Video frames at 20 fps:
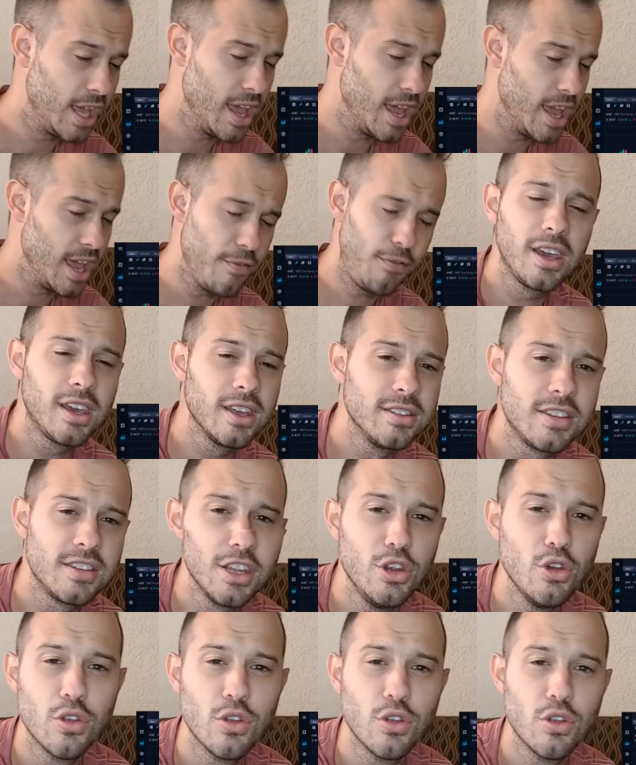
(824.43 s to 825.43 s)
If it can
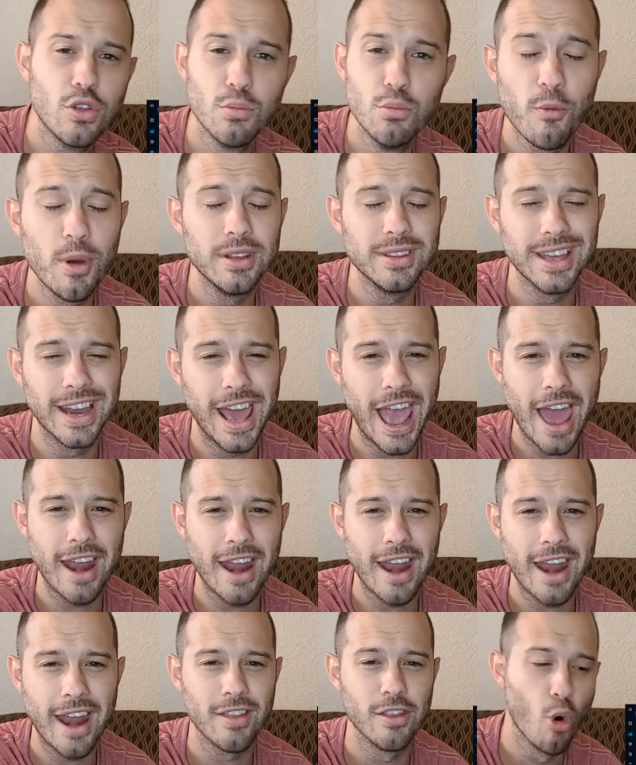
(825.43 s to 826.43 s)
continue the movement that it
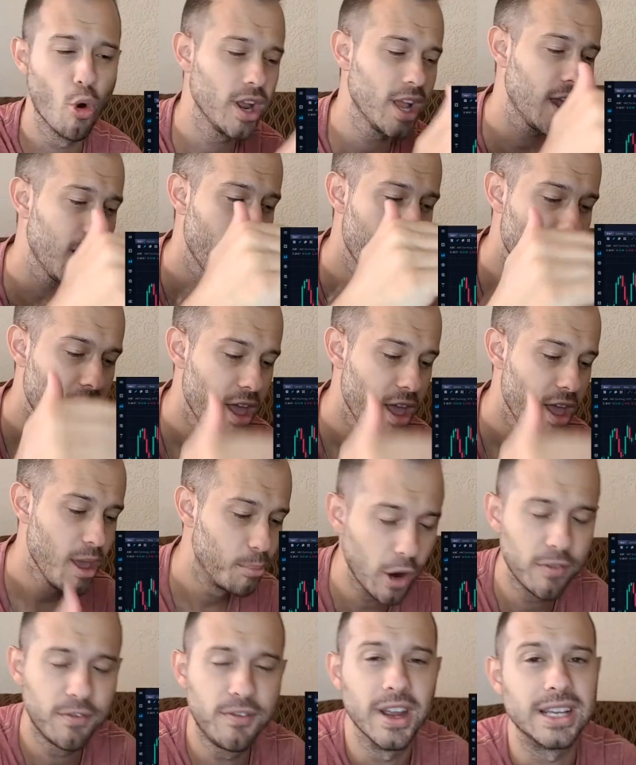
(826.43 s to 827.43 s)
had in the morning,
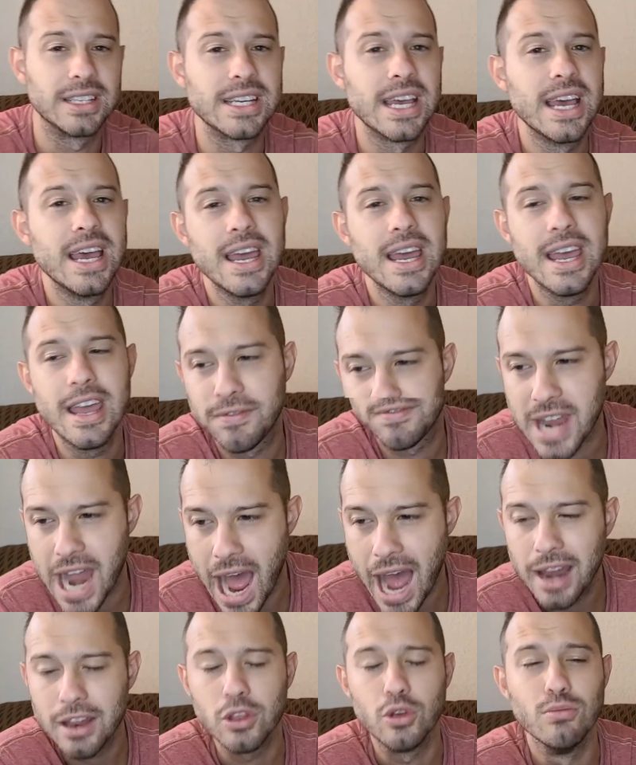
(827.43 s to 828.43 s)
perfect. If
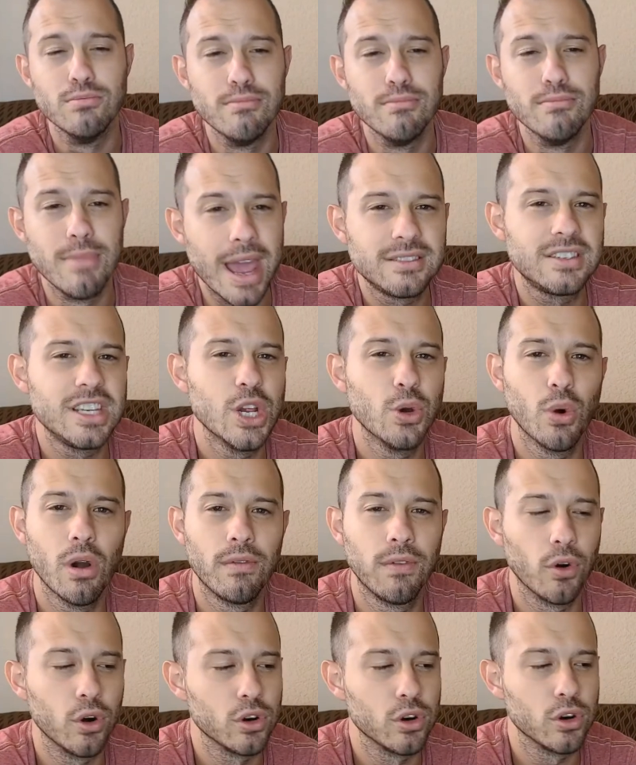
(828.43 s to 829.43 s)
not, you may see a
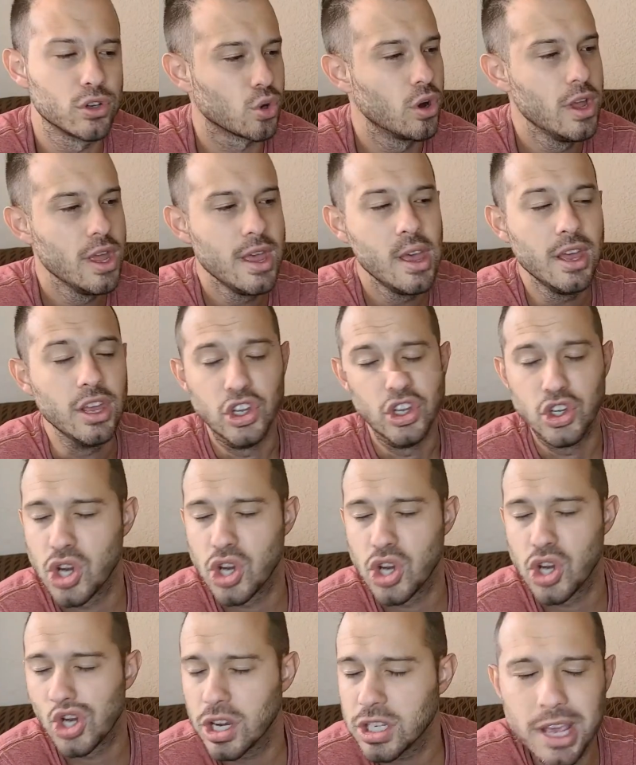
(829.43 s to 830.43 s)
reversal
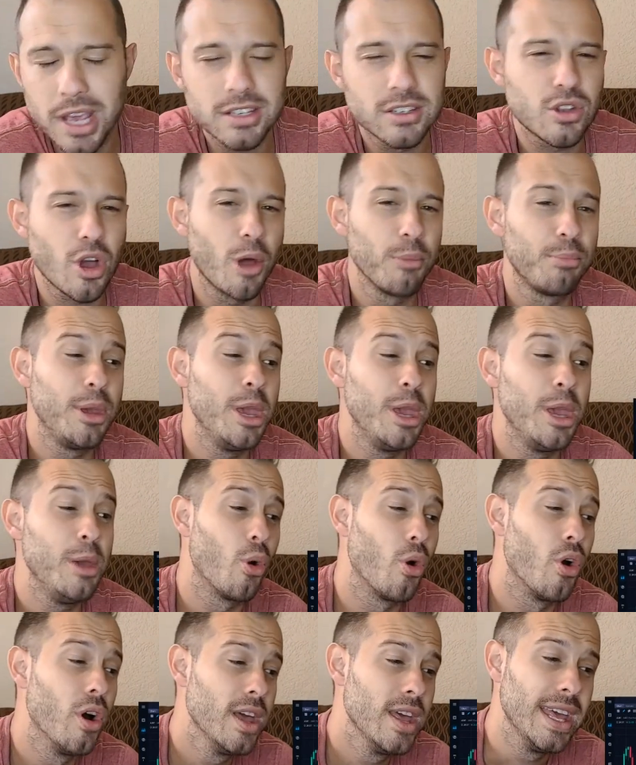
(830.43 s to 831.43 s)
just based on
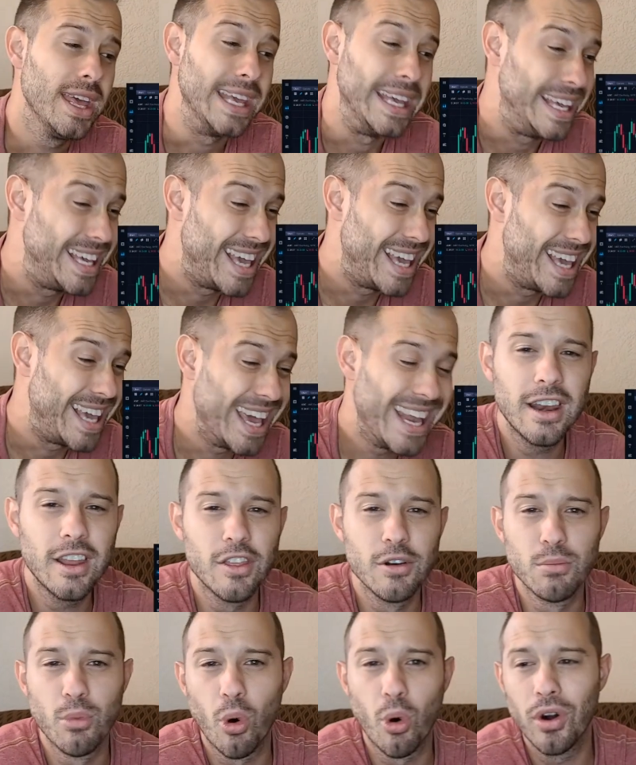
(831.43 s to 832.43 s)
people getting
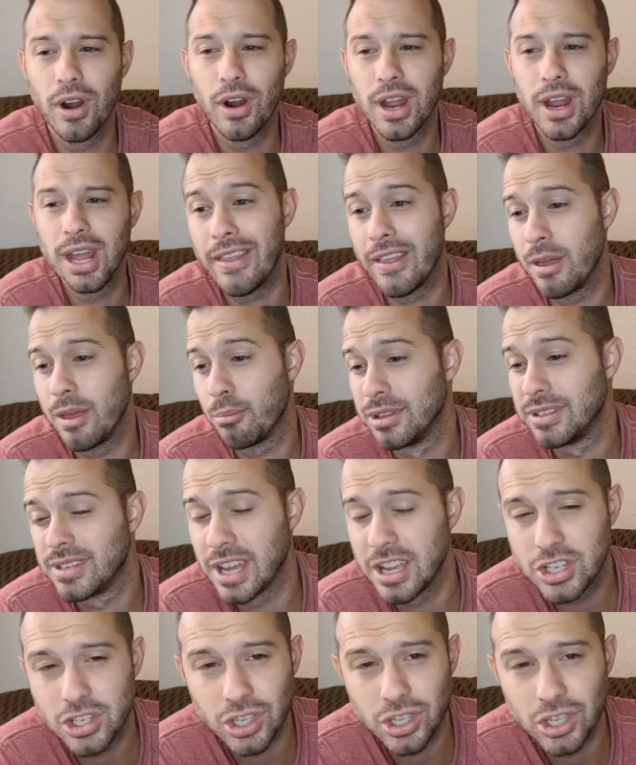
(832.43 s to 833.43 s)
in in the morning and then
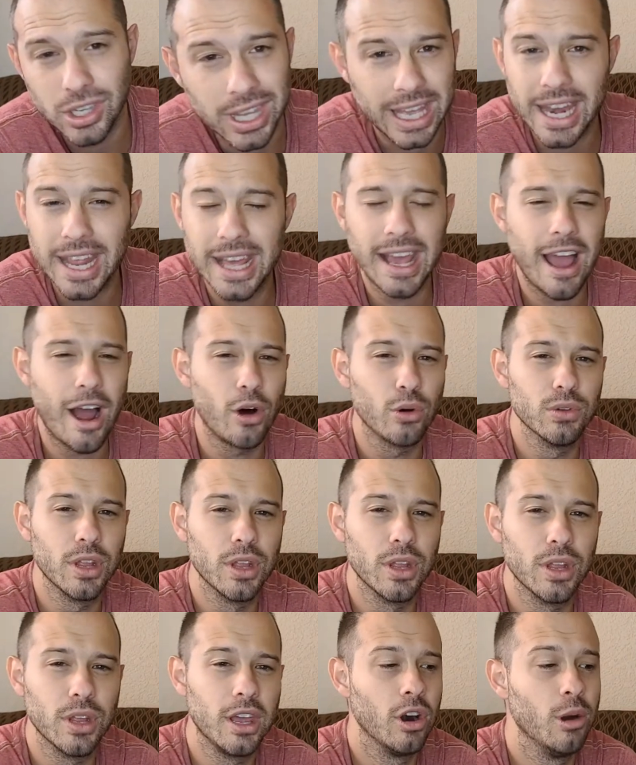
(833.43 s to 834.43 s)
potentially getting
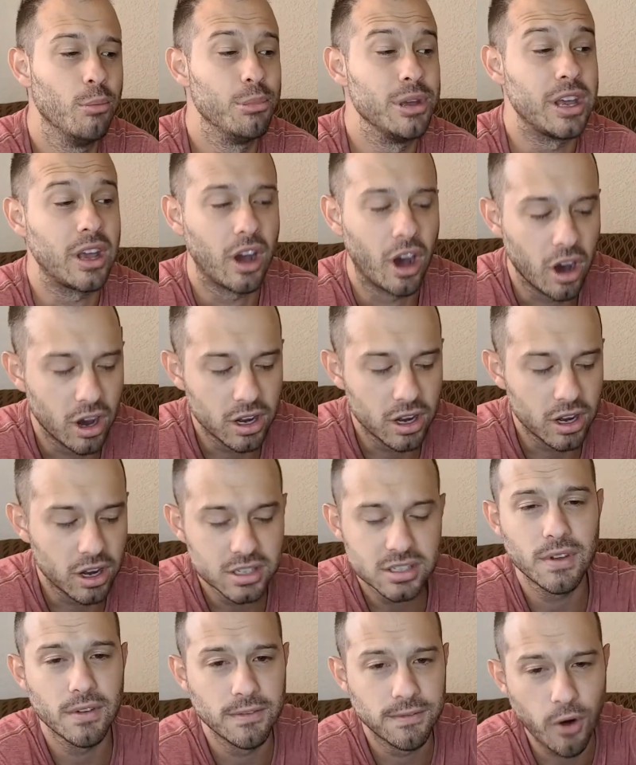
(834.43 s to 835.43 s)
out later
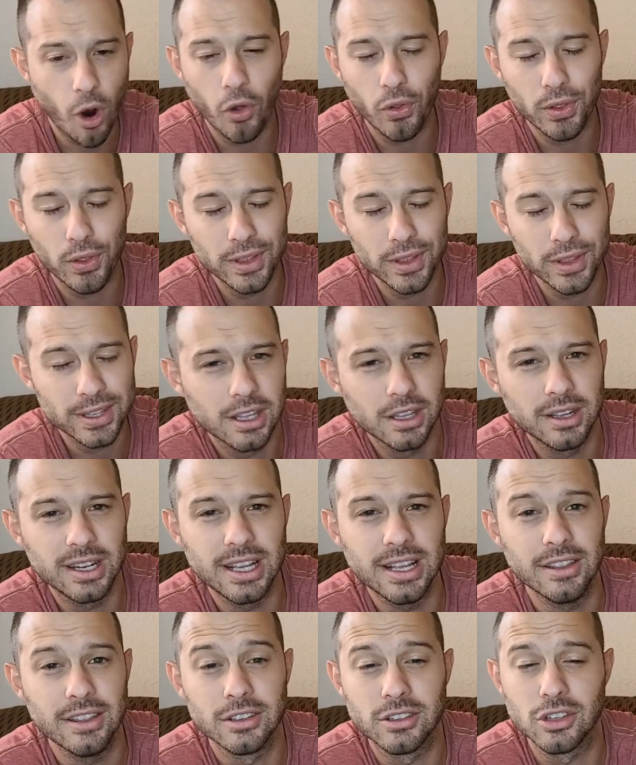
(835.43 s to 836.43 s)
because of the
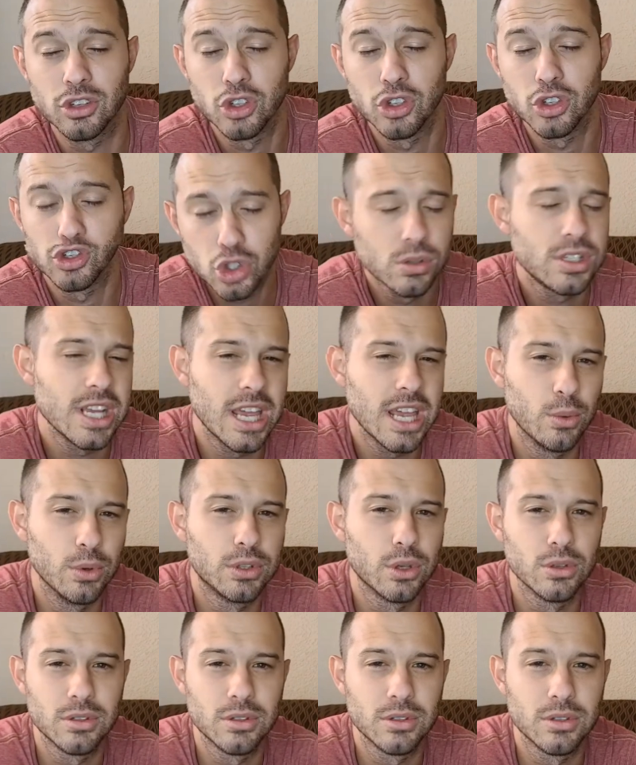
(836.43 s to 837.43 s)
volatility that's
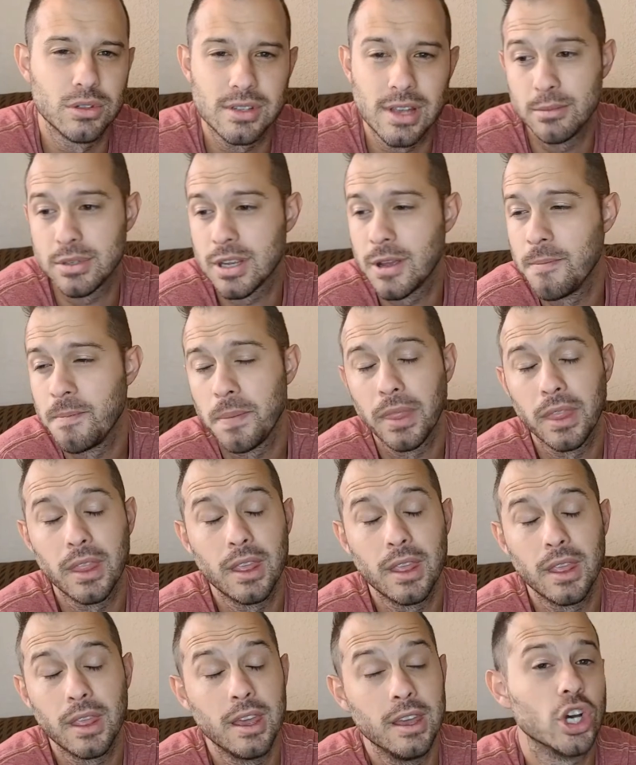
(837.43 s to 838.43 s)
associated with those times.
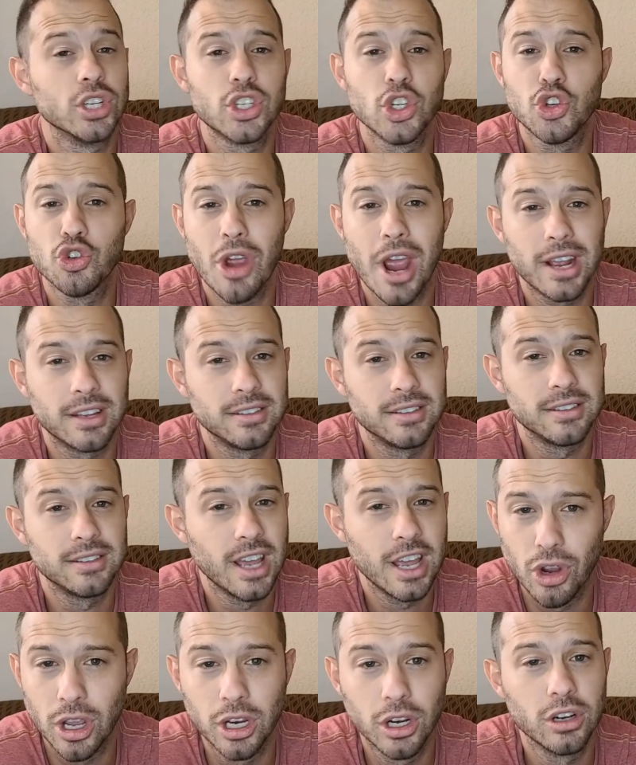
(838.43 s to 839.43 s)
It does attract
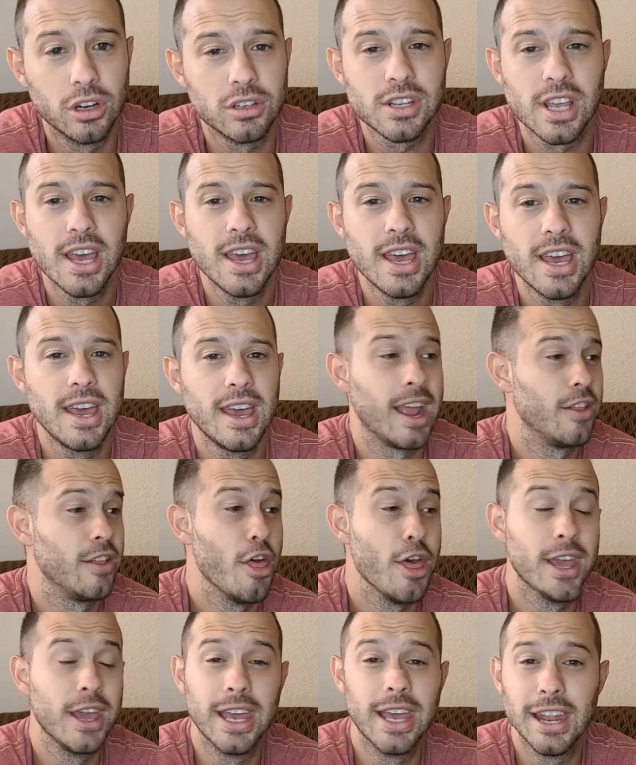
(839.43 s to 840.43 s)
day traders
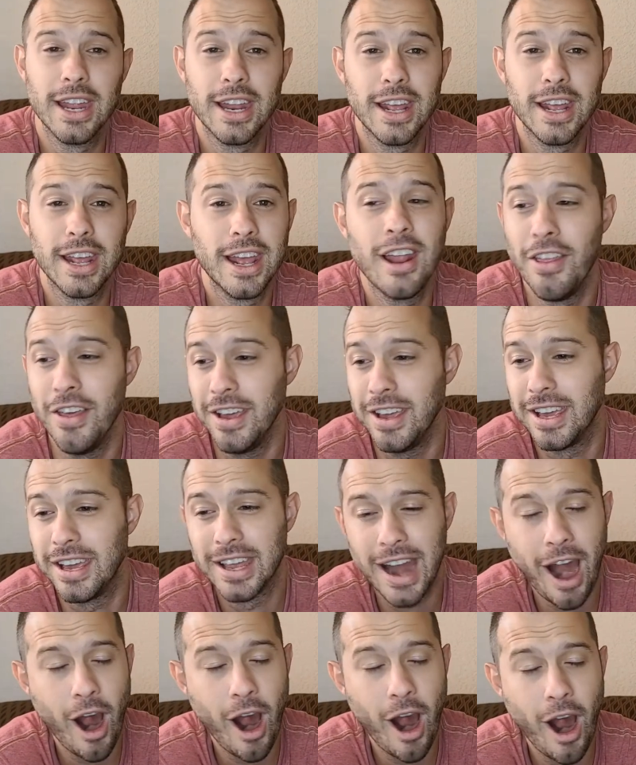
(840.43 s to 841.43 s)
and they get in, they
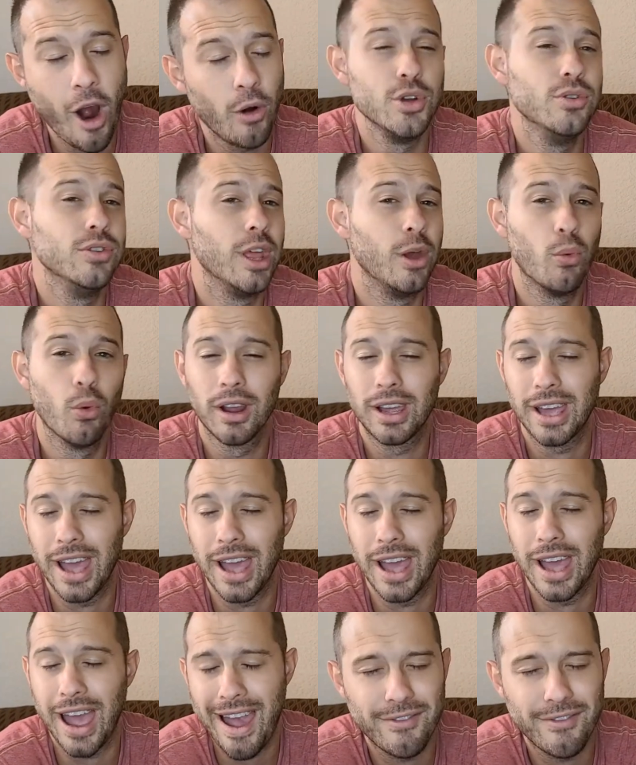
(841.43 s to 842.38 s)
get out, dude. They work a